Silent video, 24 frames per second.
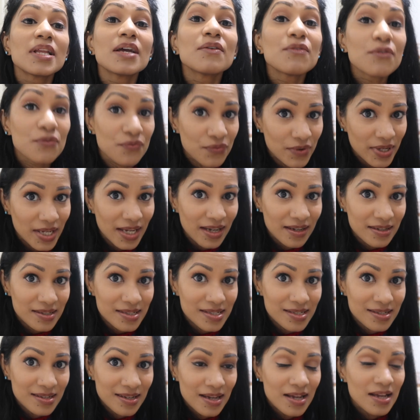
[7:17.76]
never
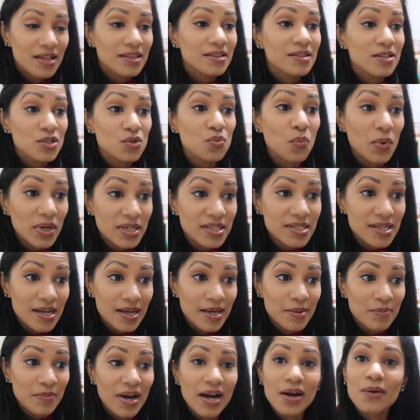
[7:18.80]
forget this one
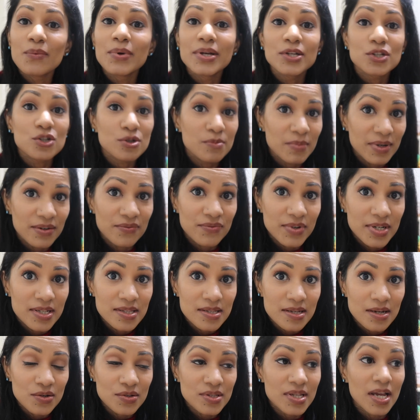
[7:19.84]
time I went to my
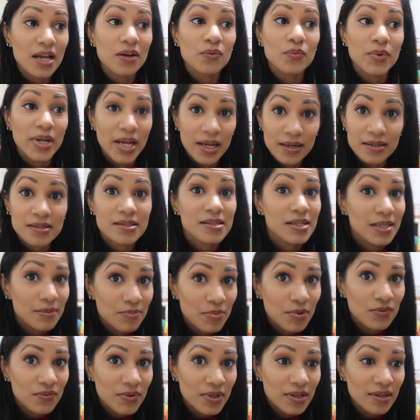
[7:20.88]
friend's house and we had a
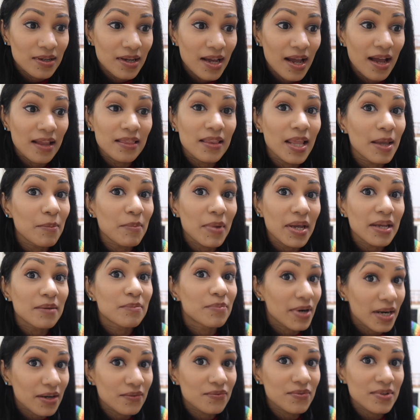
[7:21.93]
sleepover and they made
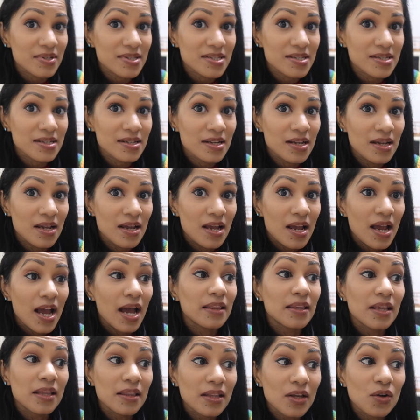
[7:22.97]
breakfast. And
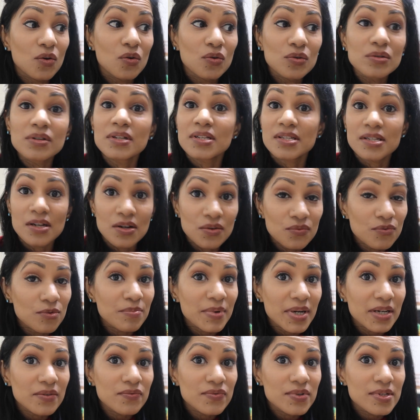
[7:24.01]
then they called us down for
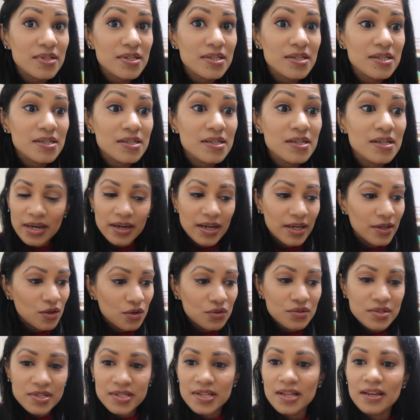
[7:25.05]
breakfast. And I
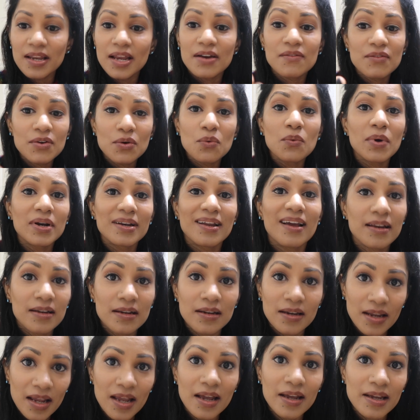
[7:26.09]
noticed that everyone had
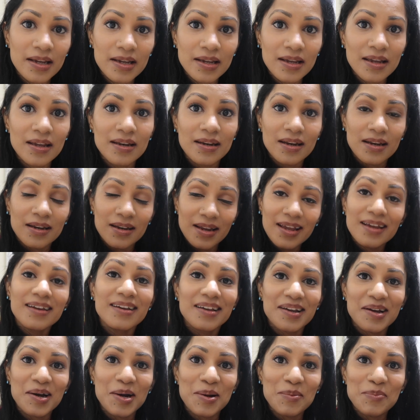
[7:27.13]
an egg in an
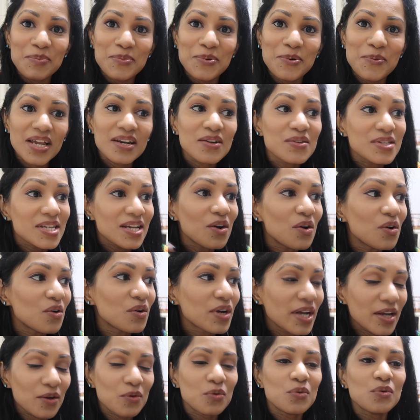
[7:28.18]
egg cup. And I was like, oh,
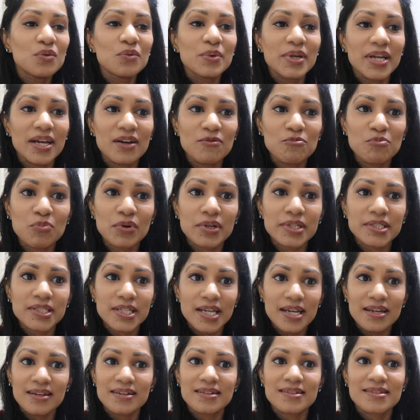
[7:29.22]
okay, cool, we have boiled
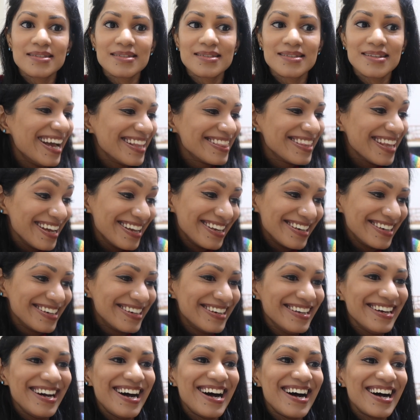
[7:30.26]
eggs. And
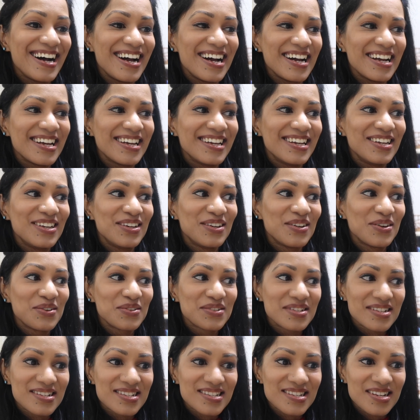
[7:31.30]
then I
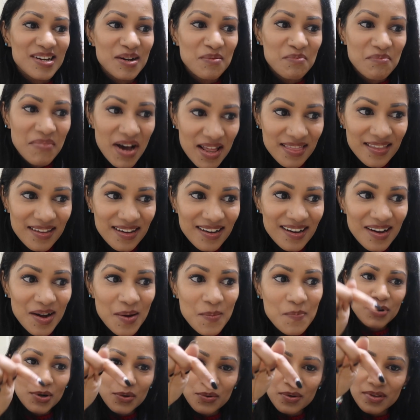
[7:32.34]
noticed her mother
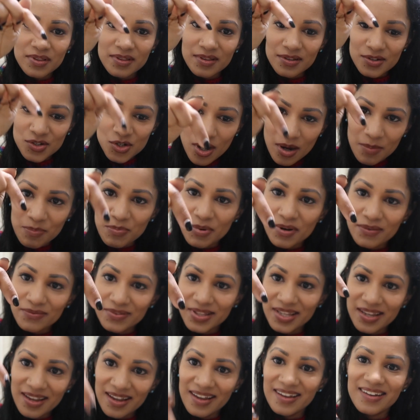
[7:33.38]
broke the top of
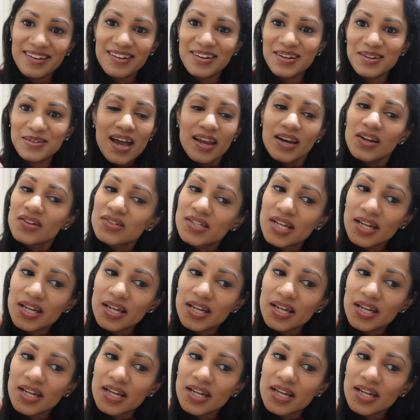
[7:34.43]
the egg. And I was